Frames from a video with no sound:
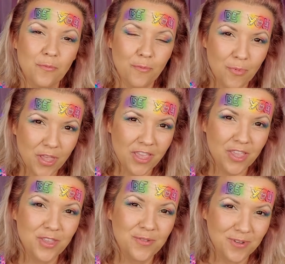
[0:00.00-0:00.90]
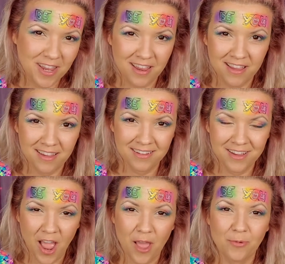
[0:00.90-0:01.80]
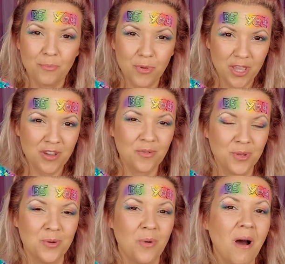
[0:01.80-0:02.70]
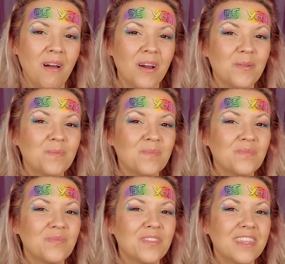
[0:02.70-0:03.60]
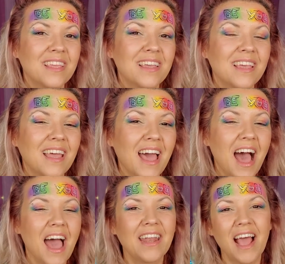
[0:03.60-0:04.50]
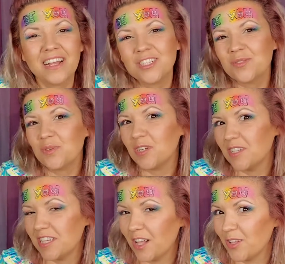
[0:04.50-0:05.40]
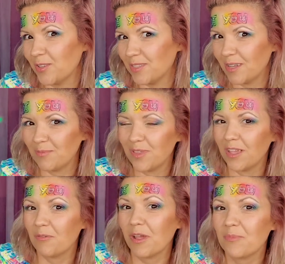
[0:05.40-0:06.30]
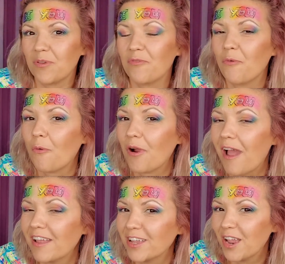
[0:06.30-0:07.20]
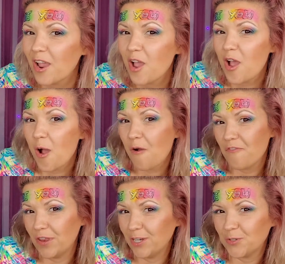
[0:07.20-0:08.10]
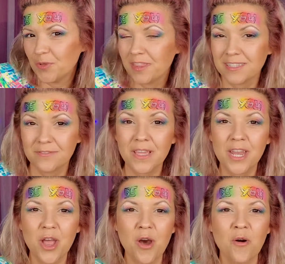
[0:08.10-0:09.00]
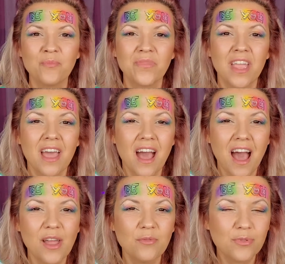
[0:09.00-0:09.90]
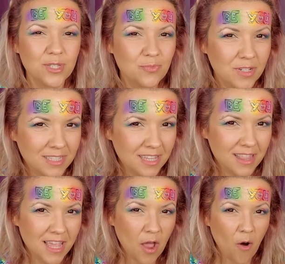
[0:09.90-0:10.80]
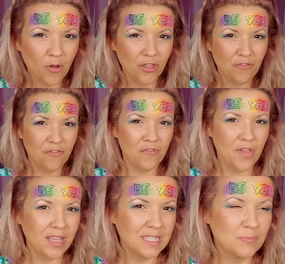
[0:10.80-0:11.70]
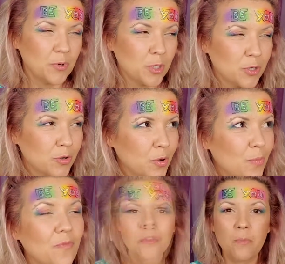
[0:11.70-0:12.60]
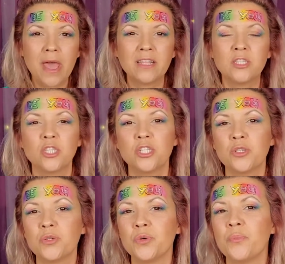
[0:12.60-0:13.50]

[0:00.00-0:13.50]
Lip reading: Be unique and be who you are. And I just want to tell you something right before I finish with this video. I was recently on a Facebook group meant to